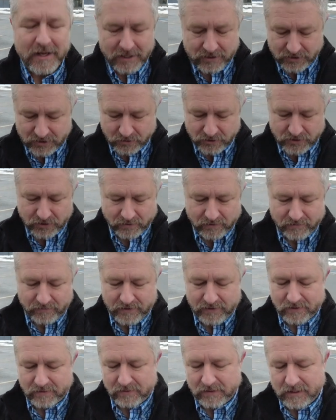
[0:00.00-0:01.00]
So to
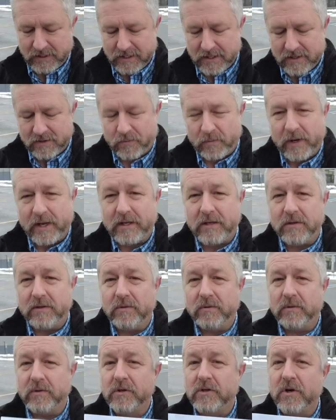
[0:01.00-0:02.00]
review, when
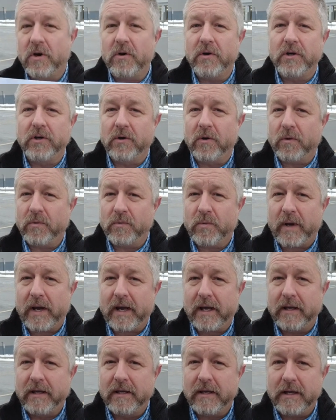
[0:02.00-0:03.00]
you go your own
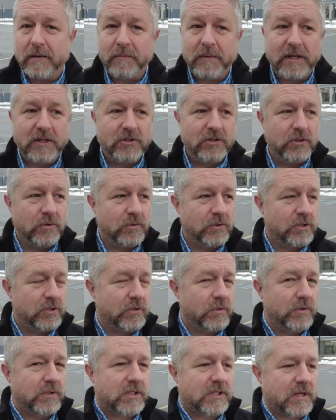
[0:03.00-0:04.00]
way, it means you
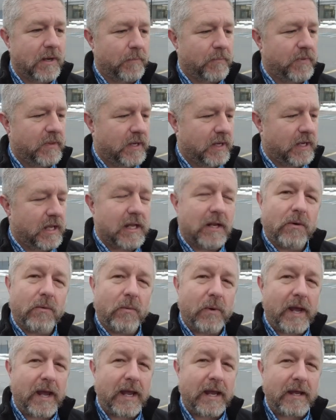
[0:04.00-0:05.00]
do something in a
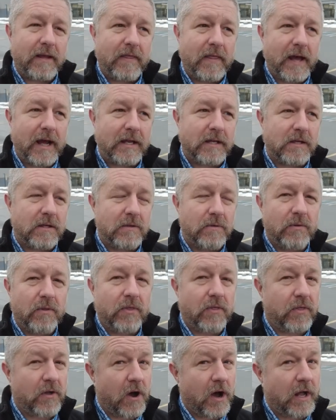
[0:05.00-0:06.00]
way that you
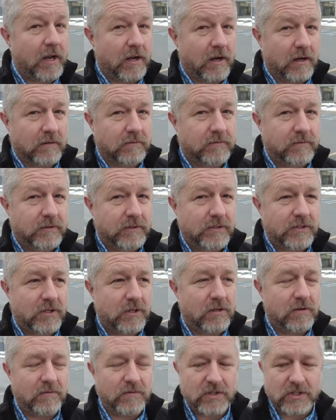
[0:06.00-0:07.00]
thought of.
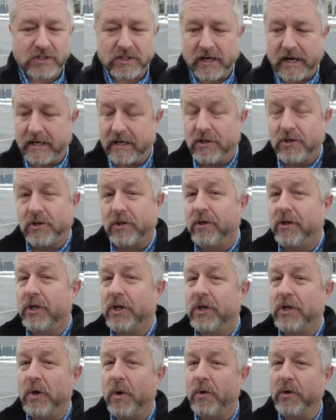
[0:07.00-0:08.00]
So you've decided you're going
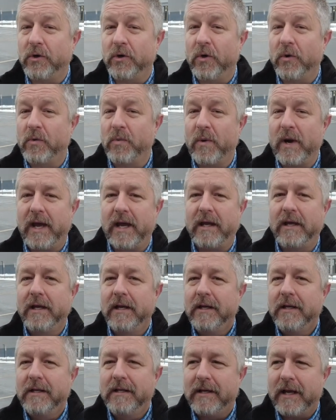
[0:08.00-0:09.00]
to go your own way
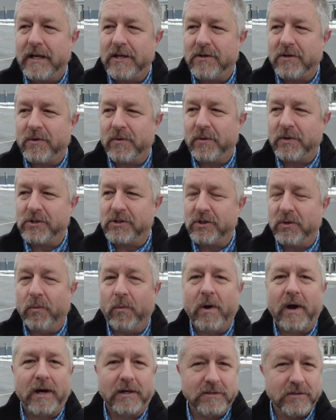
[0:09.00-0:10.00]
and you're going to
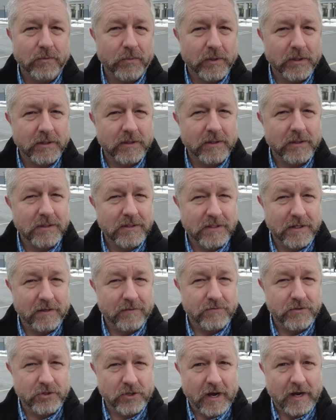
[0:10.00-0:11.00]
walk to work
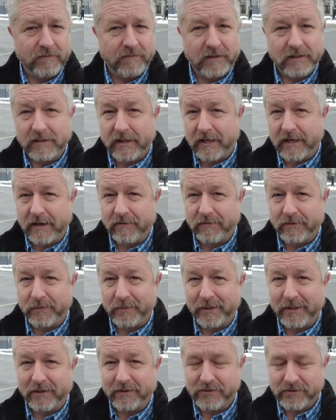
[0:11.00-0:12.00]
instead of driving like
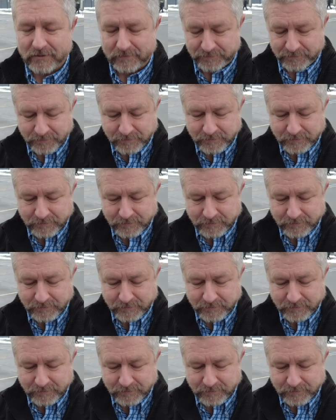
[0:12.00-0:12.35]
everyone else.